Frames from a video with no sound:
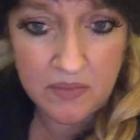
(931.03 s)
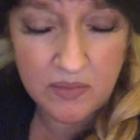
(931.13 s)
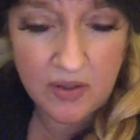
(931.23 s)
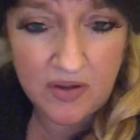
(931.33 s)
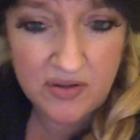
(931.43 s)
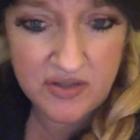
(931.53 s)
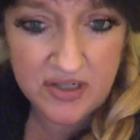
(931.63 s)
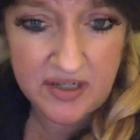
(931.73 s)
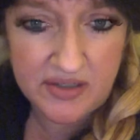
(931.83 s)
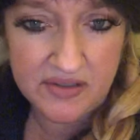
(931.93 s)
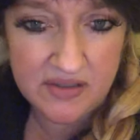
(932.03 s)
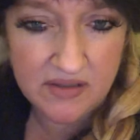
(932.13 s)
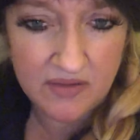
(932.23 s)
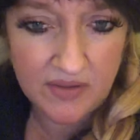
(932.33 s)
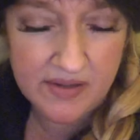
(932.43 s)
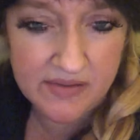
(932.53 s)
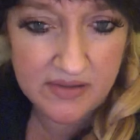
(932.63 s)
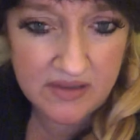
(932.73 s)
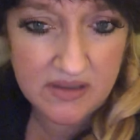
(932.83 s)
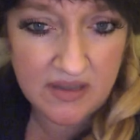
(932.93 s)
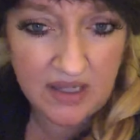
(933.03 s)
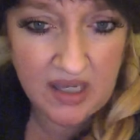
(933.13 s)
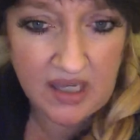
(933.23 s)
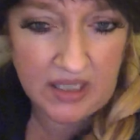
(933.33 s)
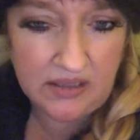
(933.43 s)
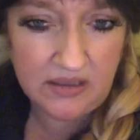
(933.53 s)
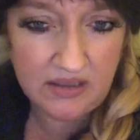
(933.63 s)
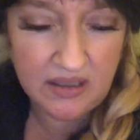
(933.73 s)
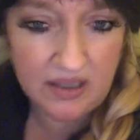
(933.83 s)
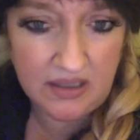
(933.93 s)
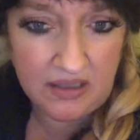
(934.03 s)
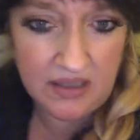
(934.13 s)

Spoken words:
all those years when I was a kid. And